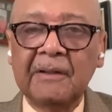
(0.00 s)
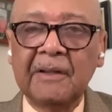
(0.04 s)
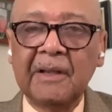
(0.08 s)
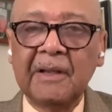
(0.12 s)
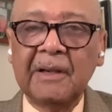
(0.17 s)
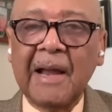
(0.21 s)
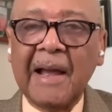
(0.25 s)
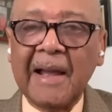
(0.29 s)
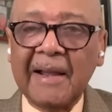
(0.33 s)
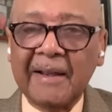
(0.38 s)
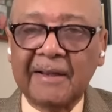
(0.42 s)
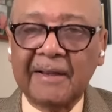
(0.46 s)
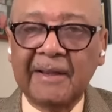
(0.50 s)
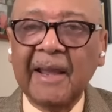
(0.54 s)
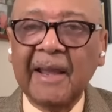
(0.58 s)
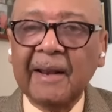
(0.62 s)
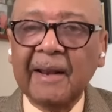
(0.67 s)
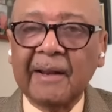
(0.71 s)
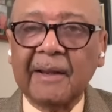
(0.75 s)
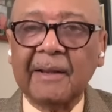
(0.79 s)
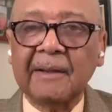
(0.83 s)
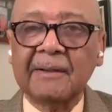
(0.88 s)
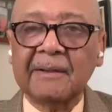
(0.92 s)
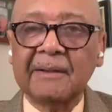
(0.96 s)
did I
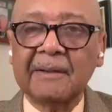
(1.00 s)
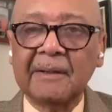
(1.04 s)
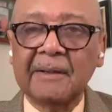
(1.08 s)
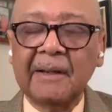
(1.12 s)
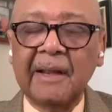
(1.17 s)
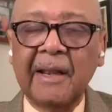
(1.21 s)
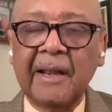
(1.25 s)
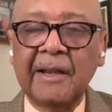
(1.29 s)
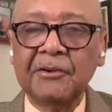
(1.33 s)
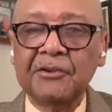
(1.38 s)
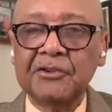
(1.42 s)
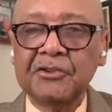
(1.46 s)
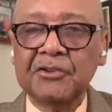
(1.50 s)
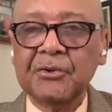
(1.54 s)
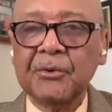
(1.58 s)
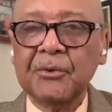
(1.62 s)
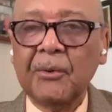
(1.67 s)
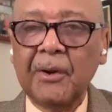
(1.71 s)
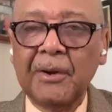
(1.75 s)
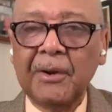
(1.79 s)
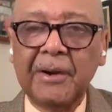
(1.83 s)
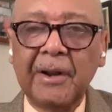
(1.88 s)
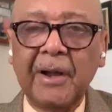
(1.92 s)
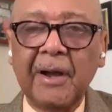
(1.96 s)
get it? And
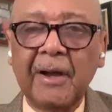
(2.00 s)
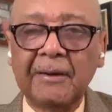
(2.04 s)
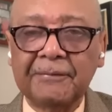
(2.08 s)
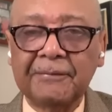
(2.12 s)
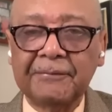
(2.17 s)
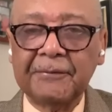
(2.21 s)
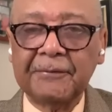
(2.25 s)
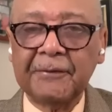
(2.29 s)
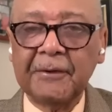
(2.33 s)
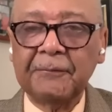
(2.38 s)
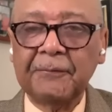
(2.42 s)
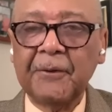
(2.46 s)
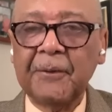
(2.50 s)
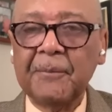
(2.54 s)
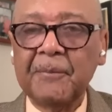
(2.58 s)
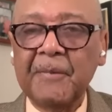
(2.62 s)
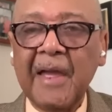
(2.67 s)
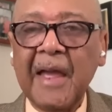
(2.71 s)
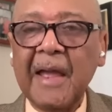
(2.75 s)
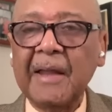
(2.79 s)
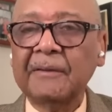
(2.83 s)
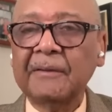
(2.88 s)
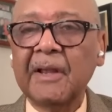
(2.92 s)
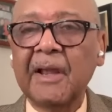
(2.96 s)
sure enough,
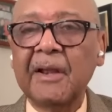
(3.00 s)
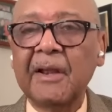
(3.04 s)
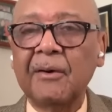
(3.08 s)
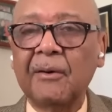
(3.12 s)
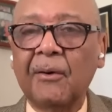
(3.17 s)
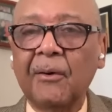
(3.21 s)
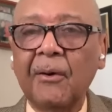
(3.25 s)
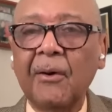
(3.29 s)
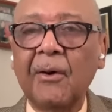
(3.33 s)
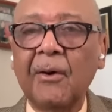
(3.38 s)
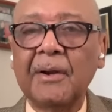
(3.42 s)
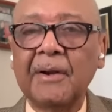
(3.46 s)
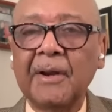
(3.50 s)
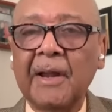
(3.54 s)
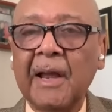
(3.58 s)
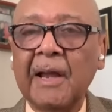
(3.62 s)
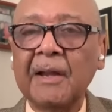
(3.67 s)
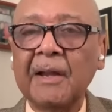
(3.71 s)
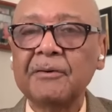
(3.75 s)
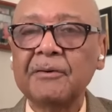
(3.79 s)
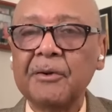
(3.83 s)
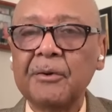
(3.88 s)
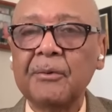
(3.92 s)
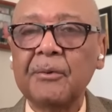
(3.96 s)
from that day on,
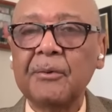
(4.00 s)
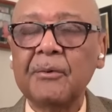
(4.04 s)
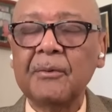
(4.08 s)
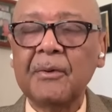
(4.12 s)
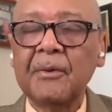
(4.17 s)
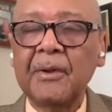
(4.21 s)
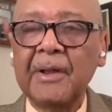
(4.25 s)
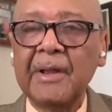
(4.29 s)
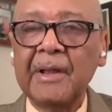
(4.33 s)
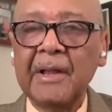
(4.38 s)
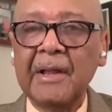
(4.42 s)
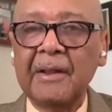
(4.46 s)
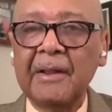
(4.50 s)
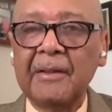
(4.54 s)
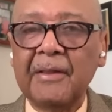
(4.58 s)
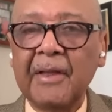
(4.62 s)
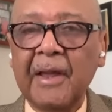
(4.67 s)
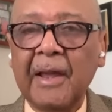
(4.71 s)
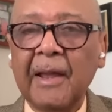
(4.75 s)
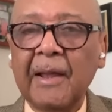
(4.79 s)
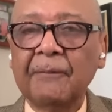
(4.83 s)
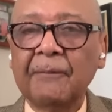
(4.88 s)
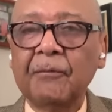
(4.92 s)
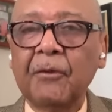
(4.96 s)
I knew
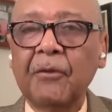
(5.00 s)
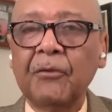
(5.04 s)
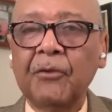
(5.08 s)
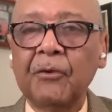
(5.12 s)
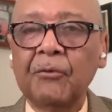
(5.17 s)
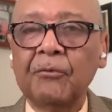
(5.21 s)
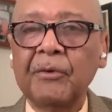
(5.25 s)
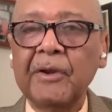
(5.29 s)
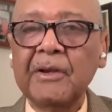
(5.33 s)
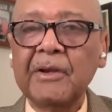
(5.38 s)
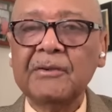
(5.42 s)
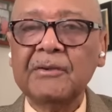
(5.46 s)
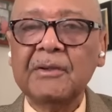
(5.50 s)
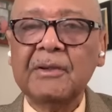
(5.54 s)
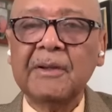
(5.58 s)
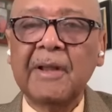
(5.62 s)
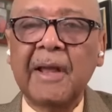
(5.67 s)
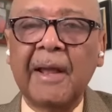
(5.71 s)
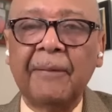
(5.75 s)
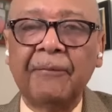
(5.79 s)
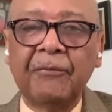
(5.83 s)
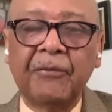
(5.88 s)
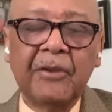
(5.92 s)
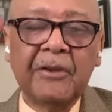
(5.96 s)
that the reason
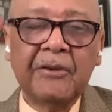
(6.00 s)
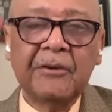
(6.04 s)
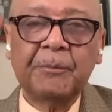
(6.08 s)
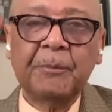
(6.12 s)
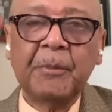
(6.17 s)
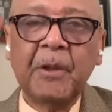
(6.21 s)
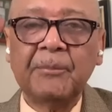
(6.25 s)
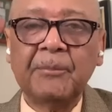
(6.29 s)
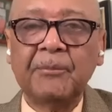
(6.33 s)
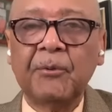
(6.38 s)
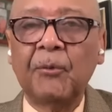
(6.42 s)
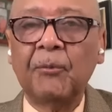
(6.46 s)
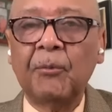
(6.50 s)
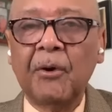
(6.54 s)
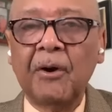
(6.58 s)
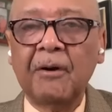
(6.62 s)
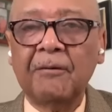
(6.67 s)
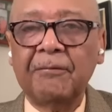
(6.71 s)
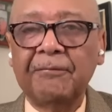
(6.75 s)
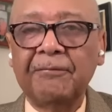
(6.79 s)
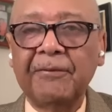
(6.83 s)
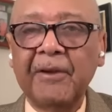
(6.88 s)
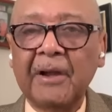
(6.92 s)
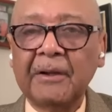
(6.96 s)
that these people
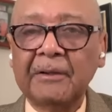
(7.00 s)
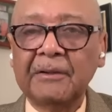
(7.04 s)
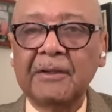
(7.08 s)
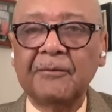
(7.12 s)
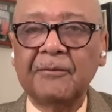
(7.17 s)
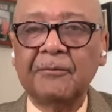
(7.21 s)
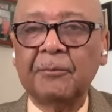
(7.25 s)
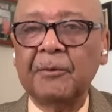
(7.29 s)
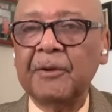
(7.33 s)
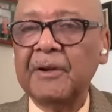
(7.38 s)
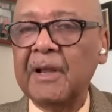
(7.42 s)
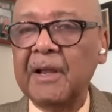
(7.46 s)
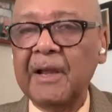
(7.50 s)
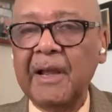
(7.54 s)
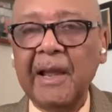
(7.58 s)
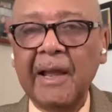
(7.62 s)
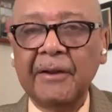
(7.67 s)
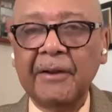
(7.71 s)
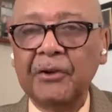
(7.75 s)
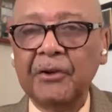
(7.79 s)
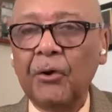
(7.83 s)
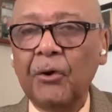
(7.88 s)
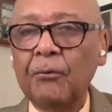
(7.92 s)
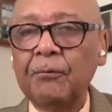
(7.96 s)
were effective when they
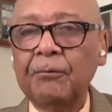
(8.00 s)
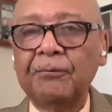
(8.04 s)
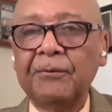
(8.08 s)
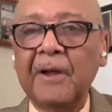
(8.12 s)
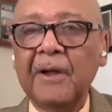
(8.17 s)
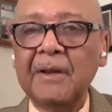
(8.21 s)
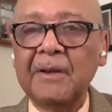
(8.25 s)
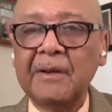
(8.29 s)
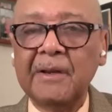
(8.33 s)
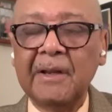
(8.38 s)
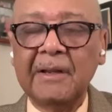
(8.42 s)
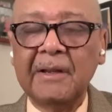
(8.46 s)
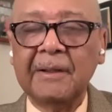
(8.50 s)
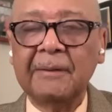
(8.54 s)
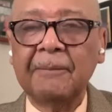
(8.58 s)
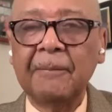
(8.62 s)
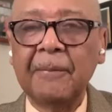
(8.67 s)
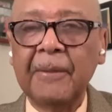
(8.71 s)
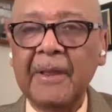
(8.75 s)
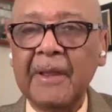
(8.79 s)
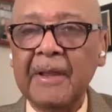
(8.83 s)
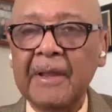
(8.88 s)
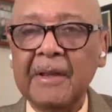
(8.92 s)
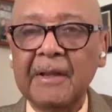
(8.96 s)
had no funding
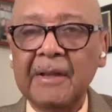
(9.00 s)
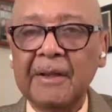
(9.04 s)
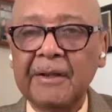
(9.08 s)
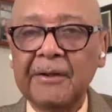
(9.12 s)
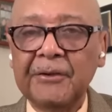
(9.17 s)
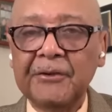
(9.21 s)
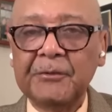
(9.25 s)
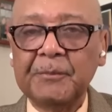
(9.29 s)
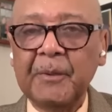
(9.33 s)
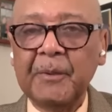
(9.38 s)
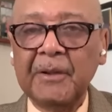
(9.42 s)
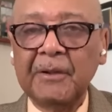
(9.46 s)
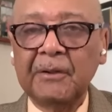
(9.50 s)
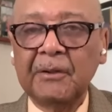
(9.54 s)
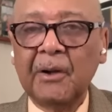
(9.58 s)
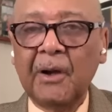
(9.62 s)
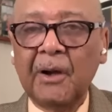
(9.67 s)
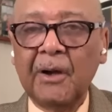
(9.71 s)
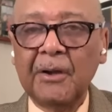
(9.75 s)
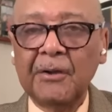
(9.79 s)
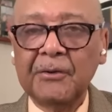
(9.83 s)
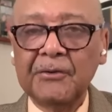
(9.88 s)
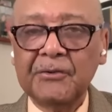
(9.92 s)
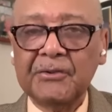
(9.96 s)
is
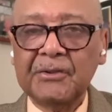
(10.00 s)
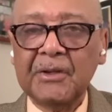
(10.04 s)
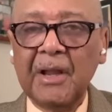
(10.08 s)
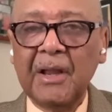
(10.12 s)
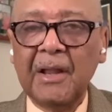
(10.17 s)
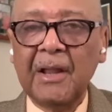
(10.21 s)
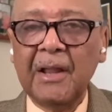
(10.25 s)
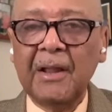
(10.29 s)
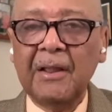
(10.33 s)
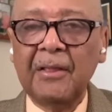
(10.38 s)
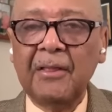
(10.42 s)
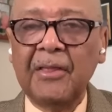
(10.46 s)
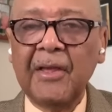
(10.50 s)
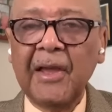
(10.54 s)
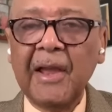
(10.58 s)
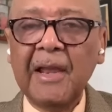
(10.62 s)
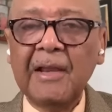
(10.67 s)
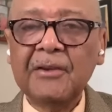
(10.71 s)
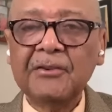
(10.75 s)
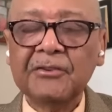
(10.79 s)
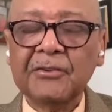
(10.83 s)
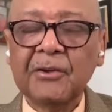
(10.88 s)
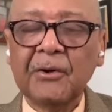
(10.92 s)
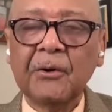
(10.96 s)
because
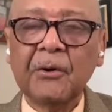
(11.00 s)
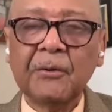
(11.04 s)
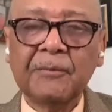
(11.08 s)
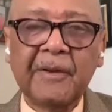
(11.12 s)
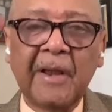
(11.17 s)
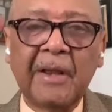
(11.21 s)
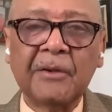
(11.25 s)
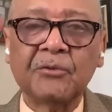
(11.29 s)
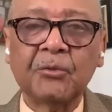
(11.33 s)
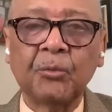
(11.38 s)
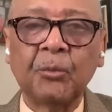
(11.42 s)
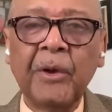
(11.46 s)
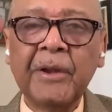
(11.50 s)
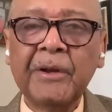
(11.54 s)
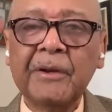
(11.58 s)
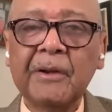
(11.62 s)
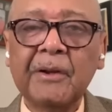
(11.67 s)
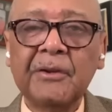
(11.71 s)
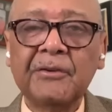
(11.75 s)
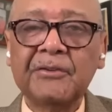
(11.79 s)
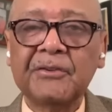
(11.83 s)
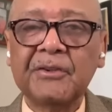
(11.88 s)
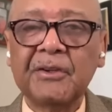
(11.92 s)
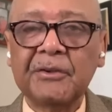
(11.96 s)
they served as
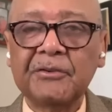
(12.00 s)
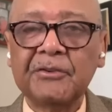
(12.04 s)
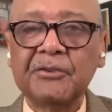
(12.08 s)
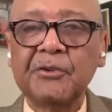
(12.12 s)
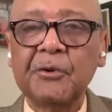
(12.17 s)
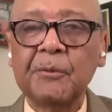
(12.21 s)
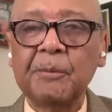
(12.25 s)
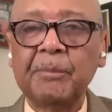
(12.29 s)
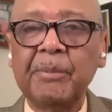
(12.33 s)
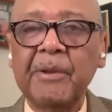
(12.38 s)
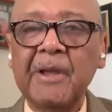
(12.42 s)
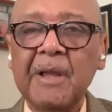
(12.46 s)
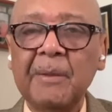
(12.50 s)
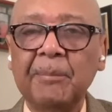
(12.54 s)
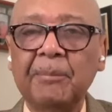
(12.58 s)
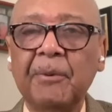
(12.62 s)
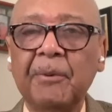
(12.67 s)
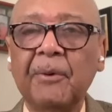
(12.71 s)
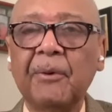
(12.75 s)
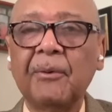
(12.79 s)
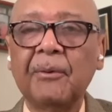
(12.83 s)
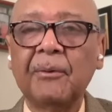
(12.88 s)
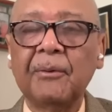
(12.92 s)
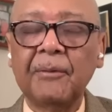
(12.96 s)
witnesses to
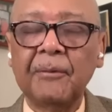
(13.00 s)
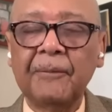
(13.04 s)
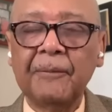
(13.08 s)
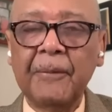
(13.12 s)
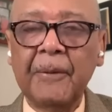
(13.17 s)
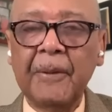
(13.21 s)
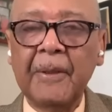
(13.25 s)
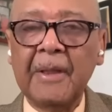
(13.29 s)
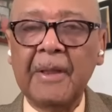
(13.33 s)
people